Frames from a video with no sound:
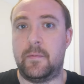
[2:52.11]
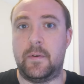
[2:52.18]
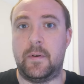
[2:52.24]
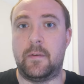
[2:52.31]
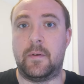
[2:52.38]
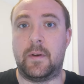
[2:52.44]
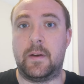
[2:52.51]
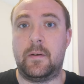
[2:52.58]
were
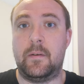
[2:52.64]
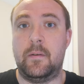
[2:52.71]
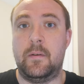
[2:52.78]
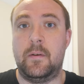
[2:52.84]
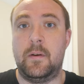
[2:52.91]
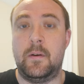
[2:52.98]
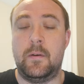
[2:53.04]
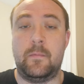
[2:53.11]
doing,
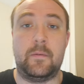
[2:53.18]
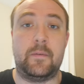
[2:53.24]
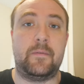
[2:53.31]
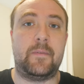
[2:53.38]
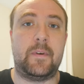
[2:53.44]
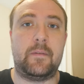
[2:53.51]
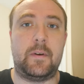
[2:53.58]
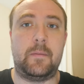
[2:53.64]
was
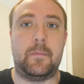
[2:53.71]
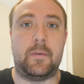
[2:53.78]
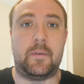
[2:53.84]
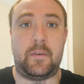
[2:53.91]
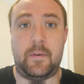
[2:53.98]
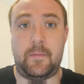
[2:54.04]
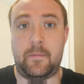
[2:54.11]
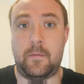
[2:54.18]
very
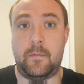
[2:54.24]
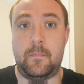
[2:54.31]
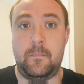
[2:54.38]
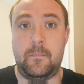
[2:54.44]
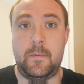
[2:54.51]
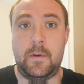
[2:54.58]
merciful,